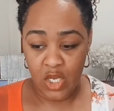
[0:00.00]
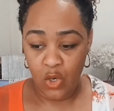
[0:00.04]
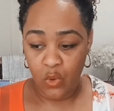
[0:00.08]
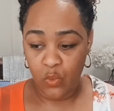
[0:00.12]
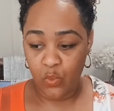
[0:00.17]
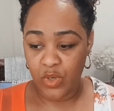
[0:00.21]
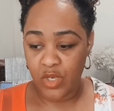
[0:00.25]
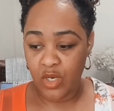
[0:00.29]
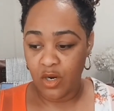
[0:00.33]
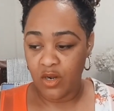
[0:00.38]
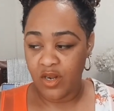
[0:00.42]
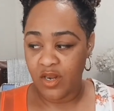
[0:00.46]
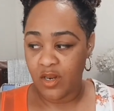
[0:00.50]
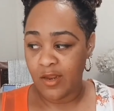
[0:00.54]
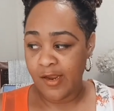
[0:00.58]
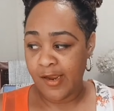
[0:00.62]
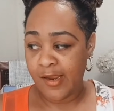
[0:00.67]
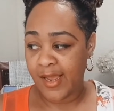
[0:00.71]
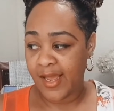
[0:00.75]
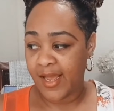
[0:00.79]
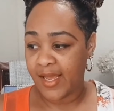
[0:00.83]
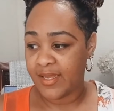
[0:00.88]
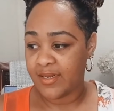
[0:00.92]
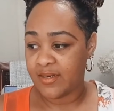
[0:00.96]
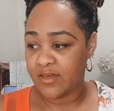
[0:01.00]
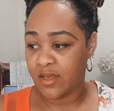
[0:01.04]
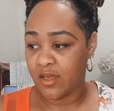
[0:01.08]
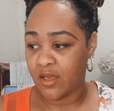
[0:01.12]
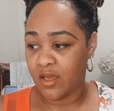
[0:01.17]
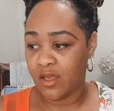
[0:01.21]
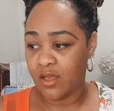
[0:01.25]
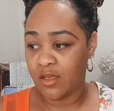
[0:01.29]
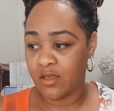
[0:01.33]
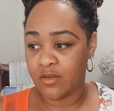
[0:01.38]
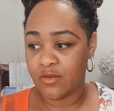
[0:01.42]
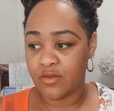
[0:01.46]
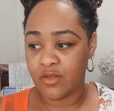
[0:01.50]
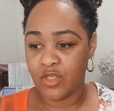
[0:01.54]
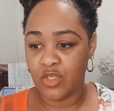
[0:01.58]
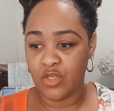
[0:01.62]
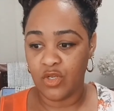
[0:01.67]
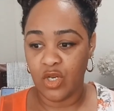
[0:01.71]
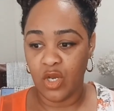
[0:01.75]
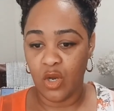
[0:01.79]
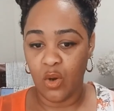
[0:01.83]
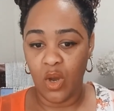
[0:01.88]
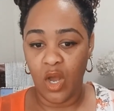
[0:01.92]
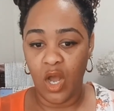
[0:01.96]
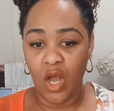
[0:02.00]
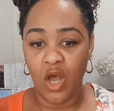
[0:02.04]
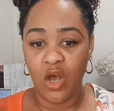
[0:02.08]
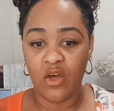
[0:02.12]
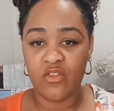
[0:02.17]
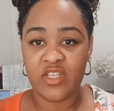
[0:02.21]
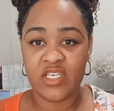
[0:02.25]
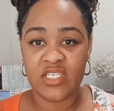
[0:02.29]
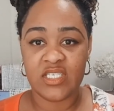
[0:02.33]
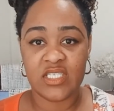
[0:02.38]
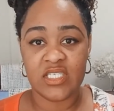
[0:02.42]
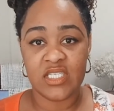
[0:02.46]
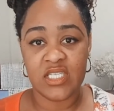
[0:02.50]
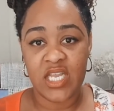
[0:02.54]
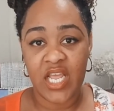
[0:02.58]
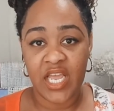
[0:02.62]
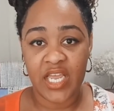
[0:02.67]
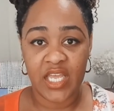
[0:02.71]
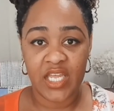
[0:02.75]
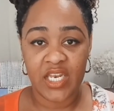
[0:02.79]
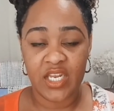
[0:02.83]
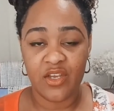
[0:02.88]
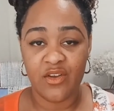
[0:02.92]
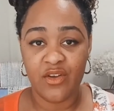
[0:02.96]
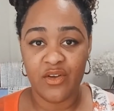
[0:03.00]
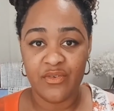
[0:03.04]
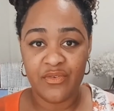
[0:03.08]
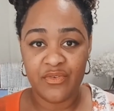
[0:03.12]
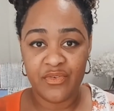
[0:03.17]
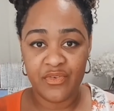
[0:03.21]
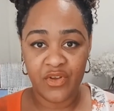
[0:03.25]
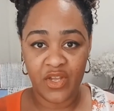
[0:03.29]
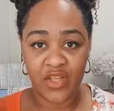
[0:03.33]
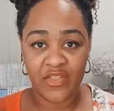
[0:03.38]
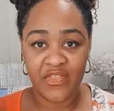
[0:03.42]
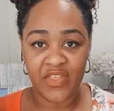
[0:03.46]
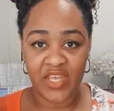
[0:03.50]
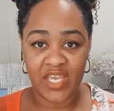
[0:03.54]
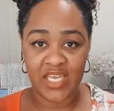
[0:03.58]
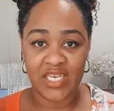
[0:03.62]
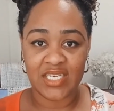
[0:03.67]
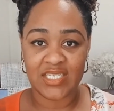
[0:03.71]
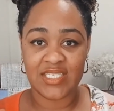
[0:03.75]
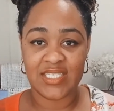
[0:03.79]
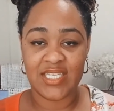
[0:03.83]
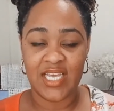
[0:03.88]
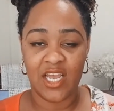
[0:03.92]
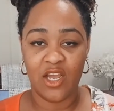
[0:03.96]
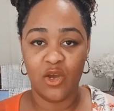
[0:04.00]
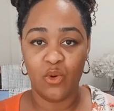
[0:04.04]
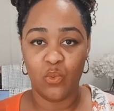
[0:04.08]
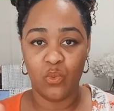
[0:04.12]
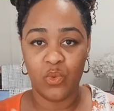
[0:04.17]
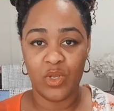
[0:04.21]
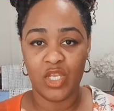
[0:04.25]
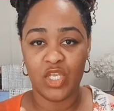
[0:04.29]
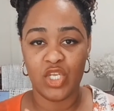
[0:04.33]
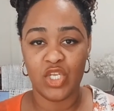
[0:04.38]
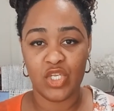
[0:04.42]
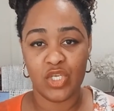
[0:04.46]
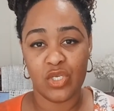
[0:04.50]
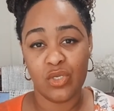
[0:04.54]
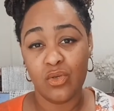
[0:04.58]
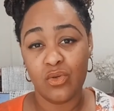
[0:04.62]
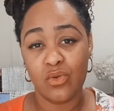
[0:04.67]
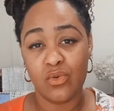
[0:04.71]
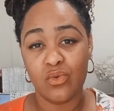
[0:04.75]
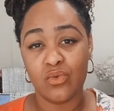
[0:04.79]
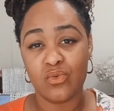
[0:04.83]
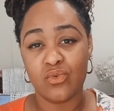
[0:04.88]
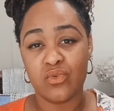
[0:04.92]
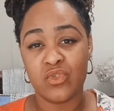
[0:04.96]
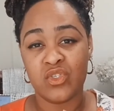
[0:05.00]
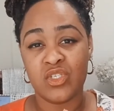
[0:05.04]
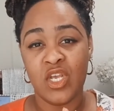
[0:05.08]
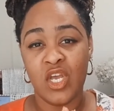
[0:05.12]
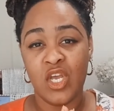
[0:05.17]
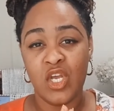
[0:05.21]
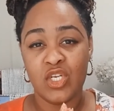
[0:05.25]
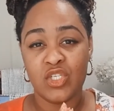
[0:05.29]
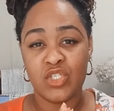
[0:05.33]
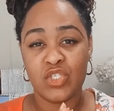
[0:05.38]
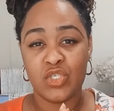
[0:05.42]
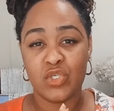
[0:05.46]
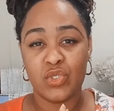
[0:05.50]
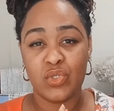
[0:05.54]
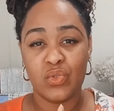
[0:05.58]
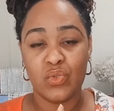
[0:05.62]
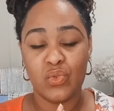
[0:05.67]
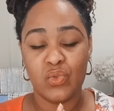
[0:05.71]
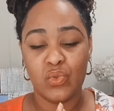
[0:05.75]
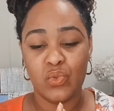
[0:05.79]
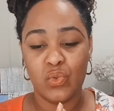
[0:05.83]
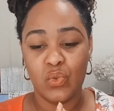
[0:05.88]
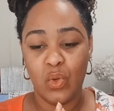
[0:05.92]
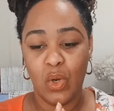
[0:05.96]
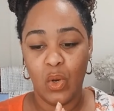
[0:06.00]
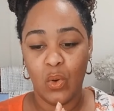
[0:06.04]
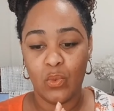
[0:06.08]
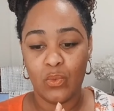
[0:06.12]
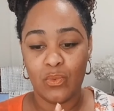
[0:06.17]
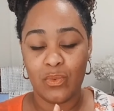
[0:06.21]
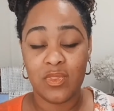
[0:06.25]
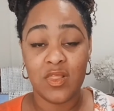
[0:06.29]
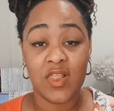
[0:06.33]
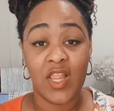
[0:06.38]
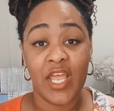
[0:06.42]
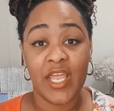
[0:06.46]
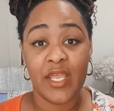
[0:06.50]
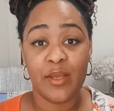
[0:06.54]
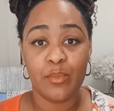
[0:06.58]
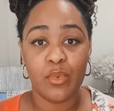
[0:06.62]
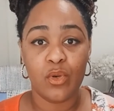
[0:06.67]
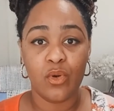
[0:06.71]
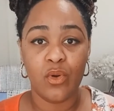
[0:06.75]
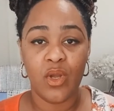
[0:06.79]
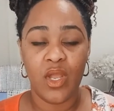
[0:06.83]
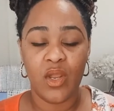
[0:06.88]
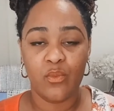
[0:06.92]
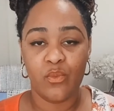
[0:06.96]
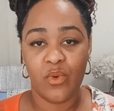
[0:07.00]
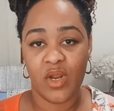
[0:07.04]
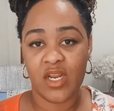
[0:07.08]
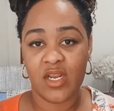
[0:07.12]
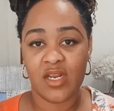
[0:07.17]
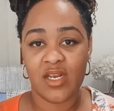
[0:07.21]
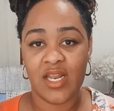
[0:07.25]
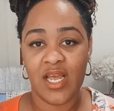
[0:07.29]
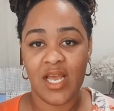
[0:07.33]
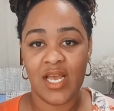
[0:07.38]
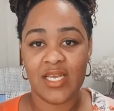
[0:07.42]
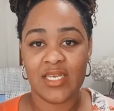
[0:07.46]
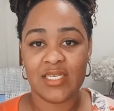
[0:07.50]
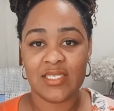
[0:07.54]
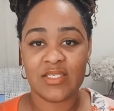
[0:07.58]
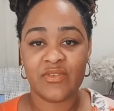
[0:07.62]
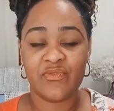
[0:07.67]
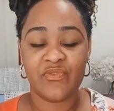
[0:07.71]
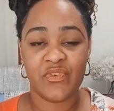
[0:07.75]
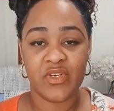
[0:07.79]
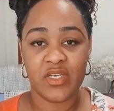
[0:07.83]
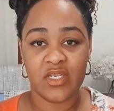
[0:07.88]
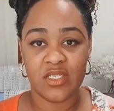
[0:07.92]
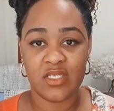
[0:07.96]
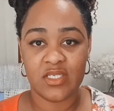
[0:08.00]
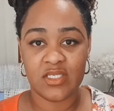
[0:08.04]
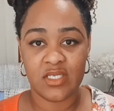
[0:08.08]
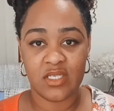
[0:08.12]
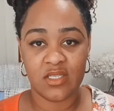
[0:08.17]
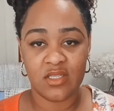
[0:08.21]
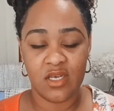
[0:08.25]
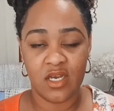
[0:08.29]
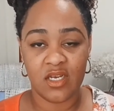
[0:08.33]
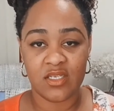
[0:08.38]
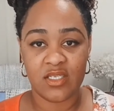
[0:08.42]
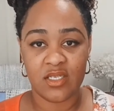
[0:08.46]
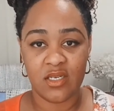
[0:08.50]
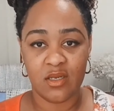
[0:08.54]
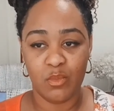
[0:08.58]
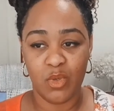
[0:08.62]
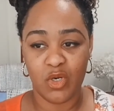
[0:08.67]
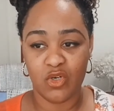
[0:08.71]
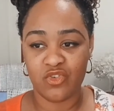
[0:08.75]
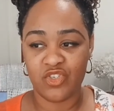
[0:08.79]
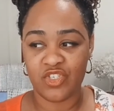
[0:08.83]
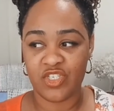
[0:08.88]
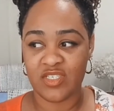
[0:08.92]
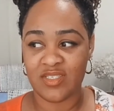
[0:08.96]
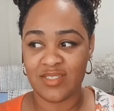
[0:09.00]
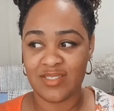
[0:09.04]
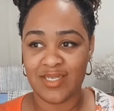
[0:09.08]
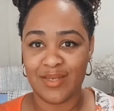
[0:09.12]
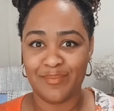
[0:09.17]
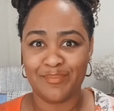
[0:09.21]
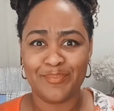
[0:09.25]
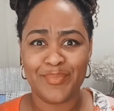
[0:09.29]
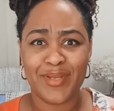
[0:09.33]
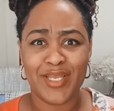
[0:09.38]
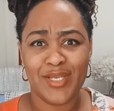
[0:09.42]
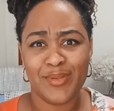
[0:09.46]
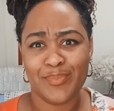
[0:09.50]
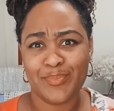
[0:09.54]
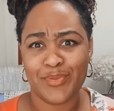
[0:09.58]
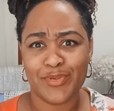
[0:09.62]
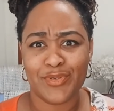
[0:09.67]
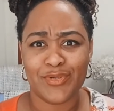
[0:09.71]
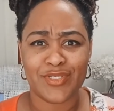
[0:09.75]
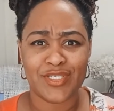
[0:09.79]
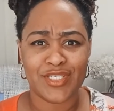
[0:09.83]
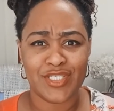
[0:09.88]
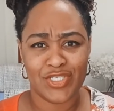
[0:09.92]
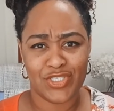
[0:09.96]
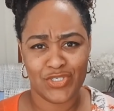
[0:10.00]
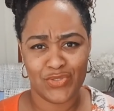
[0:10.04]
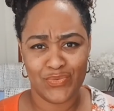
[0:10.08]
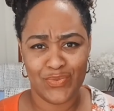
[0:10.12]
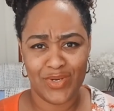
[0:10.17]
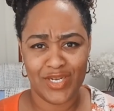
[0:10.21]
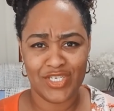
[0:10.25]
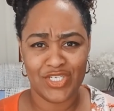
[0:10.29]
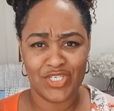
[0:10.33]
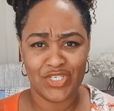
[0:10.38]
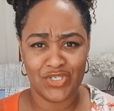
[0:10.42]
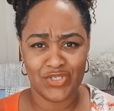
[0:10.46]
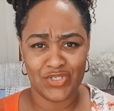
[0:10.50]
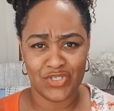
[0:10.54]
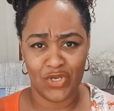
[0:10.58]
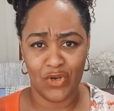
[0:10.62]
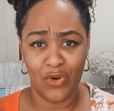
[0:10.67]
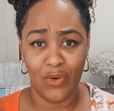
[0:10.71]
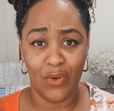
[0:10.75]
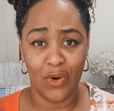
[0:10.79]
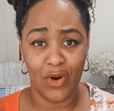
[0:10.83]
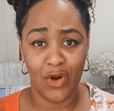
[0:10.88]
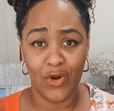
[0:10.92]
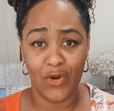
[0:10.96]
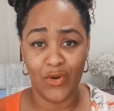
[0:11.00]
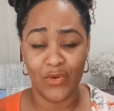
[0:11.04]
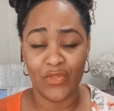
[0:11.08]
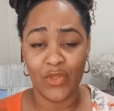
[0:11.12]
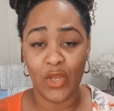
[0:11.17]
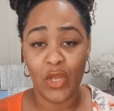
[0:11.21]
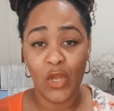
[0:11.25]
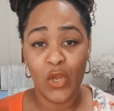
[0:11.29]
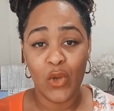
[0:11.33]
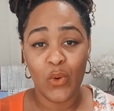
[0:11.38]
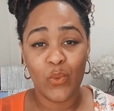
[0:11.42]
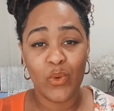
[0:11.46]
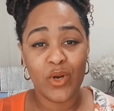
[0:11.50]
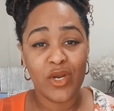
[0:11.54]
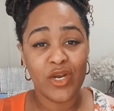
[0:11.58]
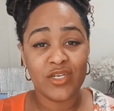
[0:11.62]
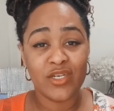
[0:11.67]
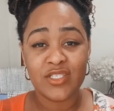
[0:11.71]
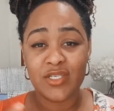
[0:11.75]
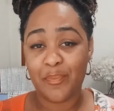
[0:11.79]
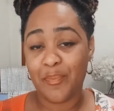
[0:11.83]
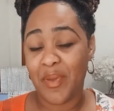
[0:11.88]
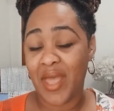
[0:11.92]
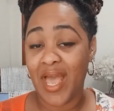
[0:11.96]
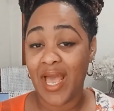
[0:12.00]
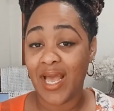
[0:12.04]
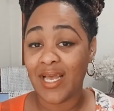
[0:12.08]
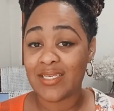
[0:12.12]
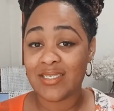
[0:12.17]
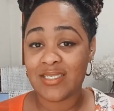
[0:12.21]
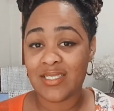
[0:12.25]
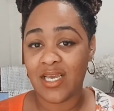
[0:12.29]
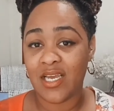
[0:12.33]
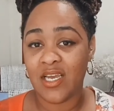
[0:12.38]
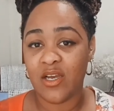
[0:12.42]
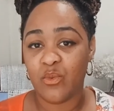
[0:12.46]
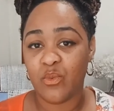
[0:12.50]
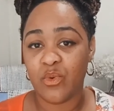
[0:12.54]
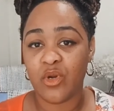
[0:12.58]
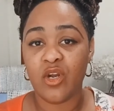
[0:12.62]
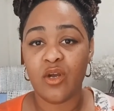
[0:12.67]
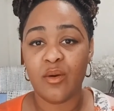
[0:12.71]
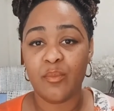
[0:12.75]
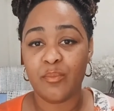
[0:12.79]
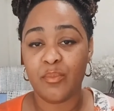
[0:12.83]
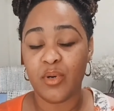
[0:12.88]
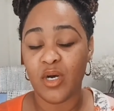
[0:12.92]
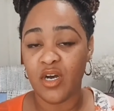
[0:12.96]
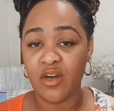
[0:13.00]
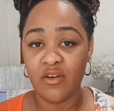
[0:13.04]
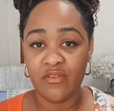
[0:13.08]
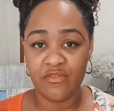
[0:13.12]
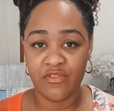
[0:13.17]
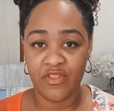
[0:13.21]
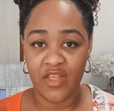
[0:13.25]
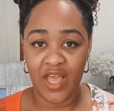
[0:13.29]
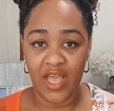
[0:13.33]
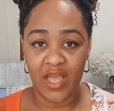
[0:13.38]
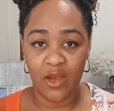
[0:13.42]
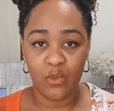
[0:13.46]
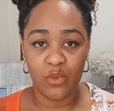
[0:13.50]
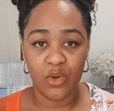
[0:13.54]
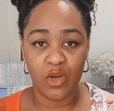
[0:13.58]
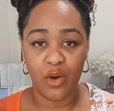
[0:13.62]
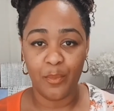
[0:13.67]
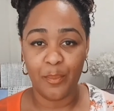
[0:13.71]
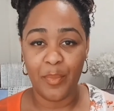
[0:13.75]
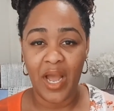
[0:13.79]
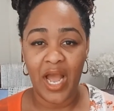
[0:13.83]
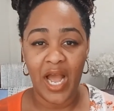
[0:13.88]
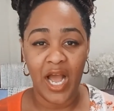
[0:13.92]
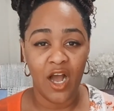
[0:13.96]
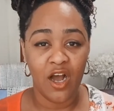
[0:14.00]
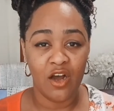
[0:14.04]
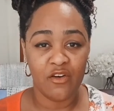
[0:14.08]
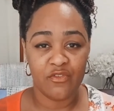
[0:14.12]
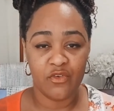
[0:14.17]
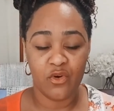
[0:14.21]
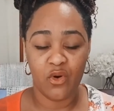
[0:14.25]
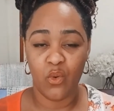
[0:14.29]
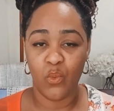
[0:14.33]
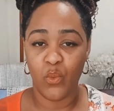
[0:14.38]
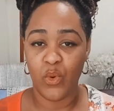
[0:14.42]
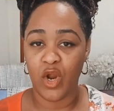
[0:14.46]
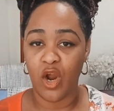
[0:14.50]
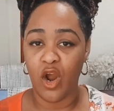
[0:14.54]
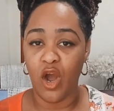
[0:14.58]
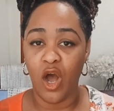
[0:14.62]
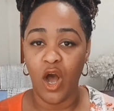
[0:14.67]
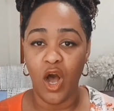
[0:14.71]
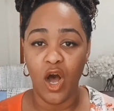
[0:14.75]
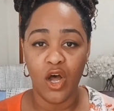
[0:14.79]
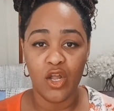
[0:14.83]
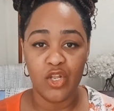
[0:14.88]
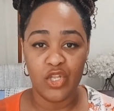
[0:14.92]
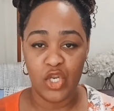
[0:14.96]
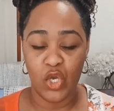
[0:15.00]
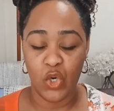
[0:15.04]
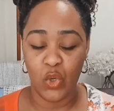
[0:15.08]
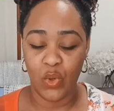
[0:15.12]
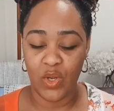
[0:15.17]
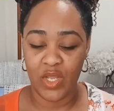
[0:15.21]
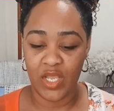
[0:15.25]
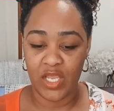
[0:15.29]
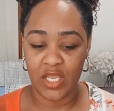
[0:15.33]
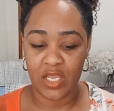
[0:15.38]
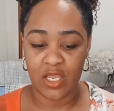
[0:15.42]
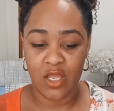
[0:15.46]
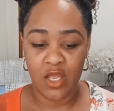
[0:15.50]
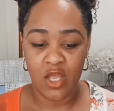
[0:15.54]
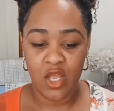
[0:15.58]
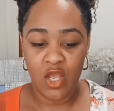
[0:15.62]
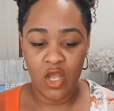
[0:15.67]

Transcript: We are not, you know, all these negative things that we use to label and recognize feelings and thoughts and emotions and people and situations on earth. We're surpassed that. We're above that. We are powerful. We are all-knowing.